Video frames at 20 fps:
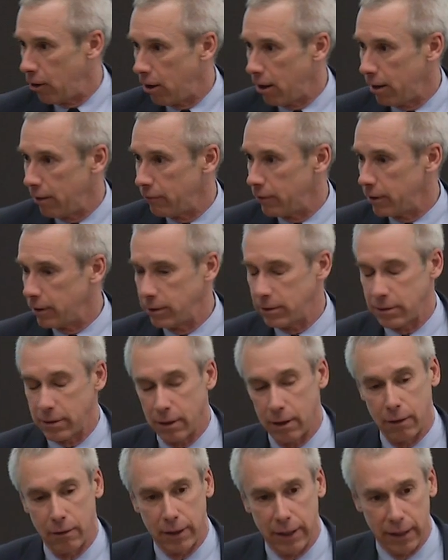Harvard,
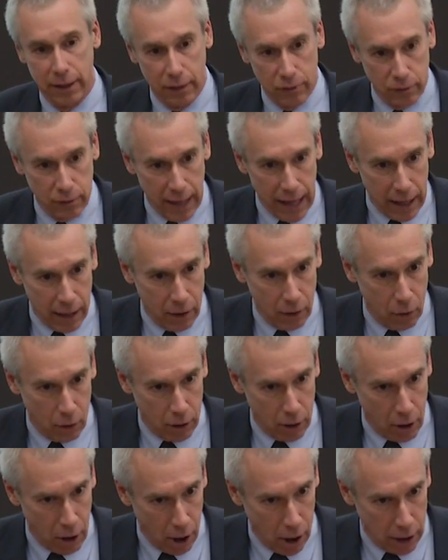so is data
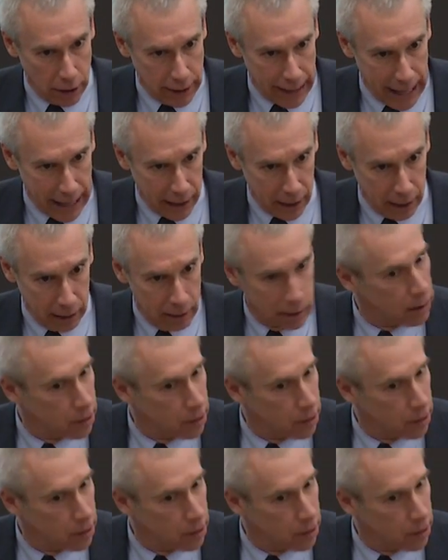or are data?